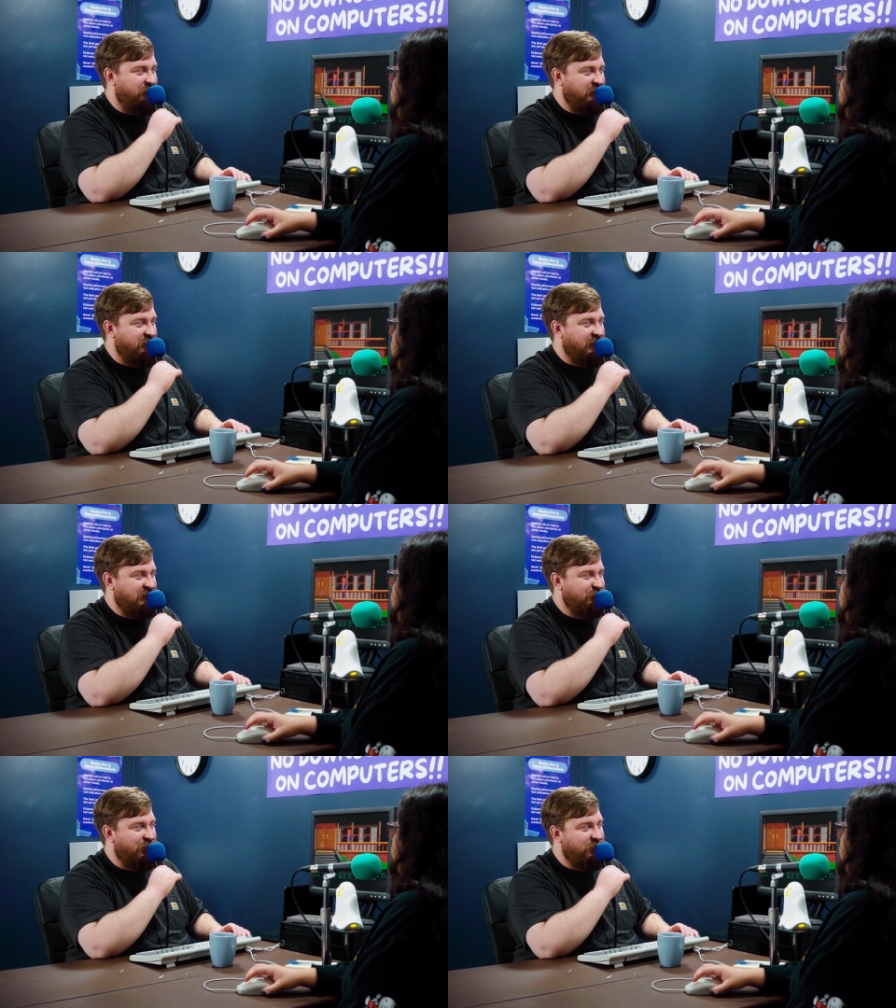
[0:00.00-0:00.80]
make your head
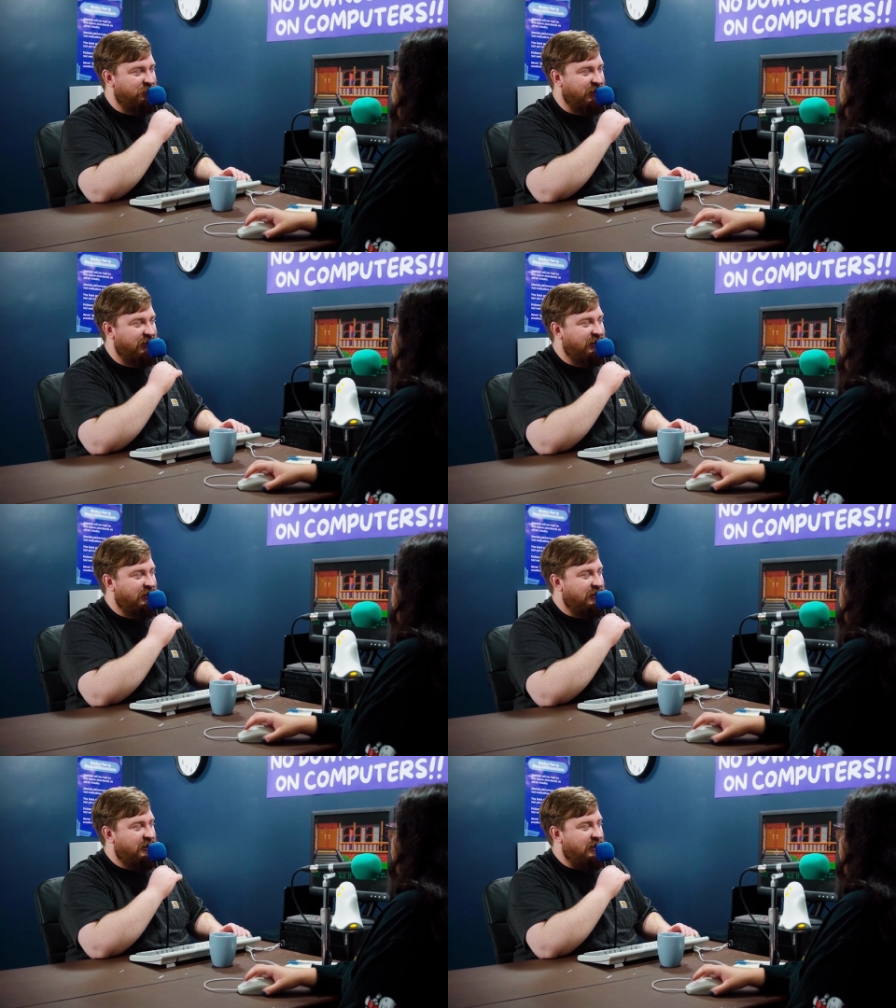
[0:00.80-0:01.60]
explode, but
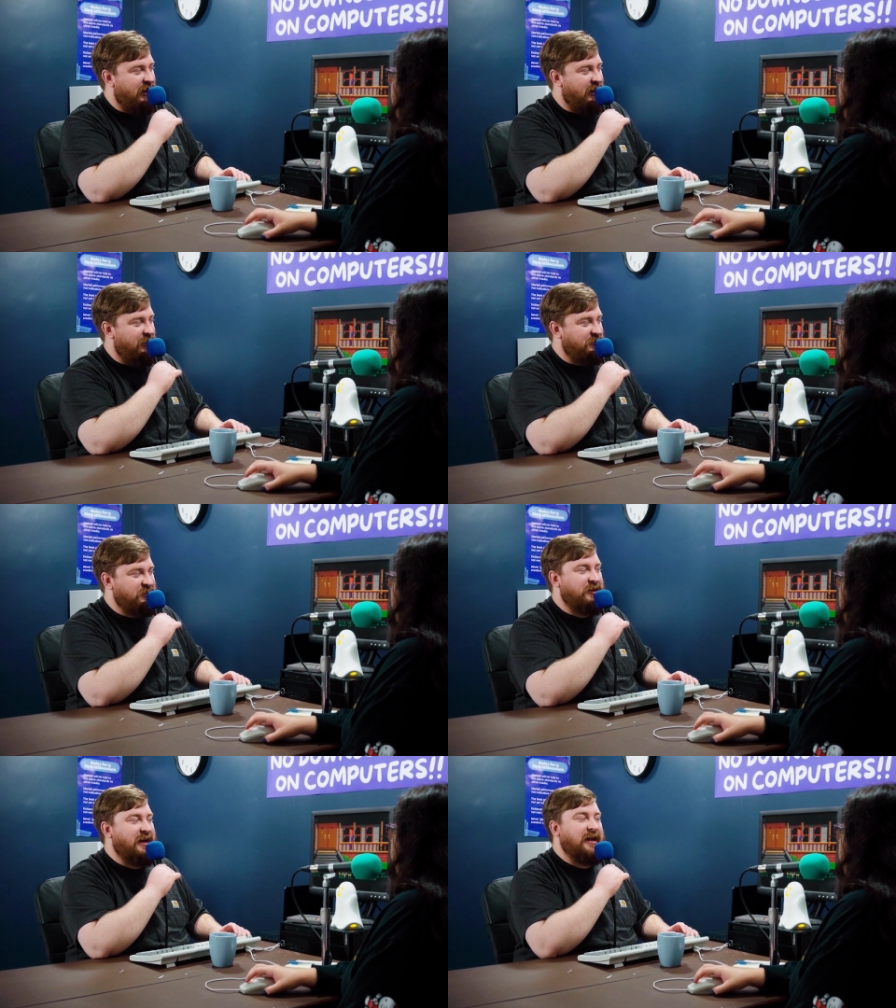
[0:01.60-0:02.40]

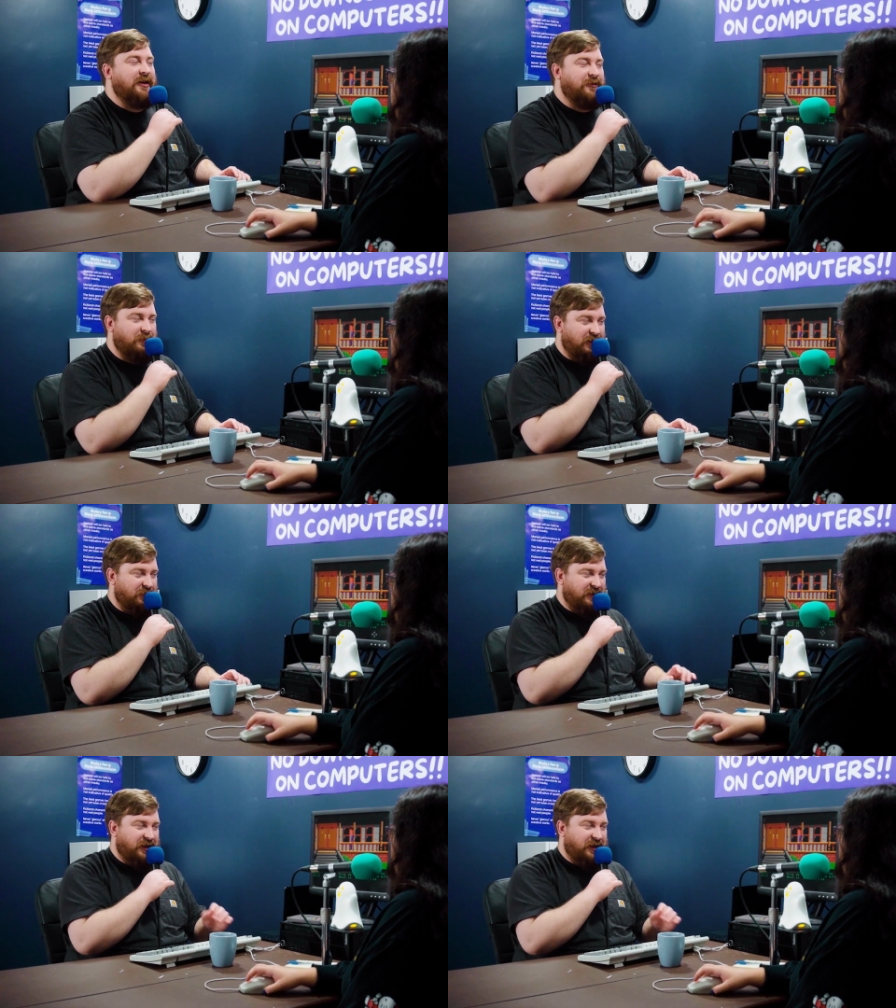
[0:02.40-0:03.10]
sort of getting you familiar with the